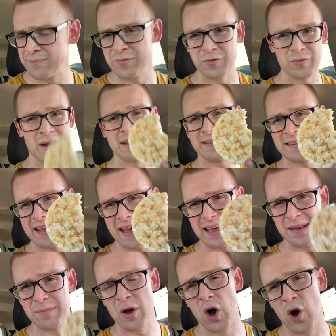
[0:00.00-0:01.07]
Rice
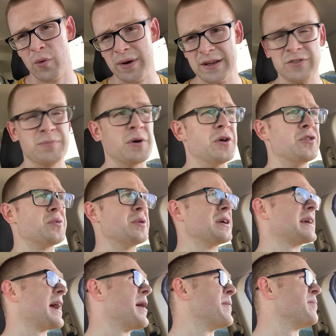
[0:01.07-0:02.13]
cake always
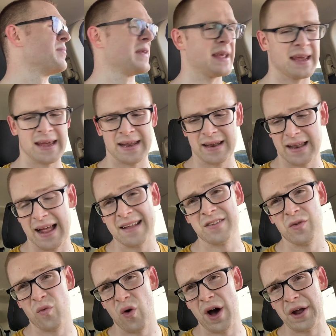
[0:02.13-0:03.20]
post-workout and lots
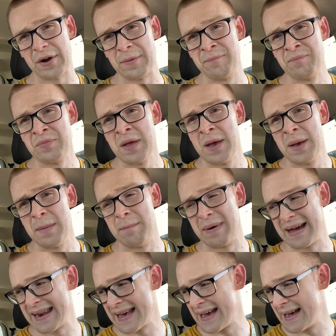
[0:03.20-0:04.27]
of water.
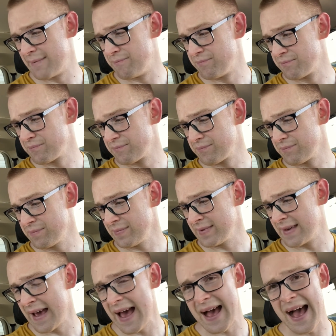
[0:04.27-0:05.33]
But
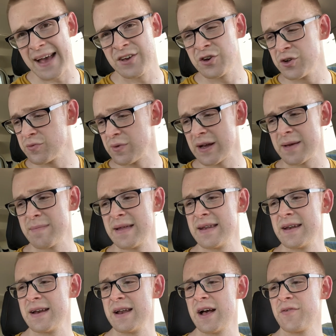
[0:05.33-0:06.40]
yeah, I couldn't recommend
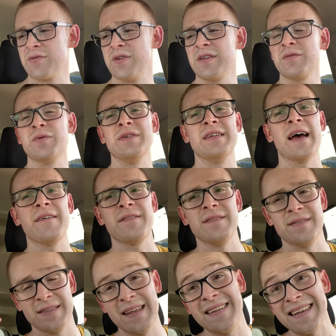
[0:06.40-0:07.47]
it enough.
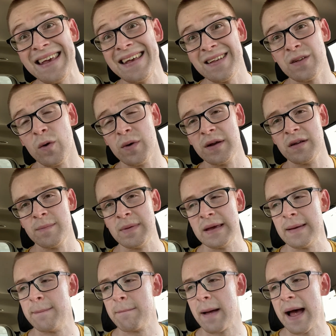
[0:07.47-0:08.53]
This is going to
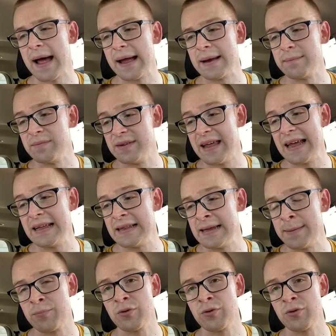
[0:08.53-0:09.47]
be my daily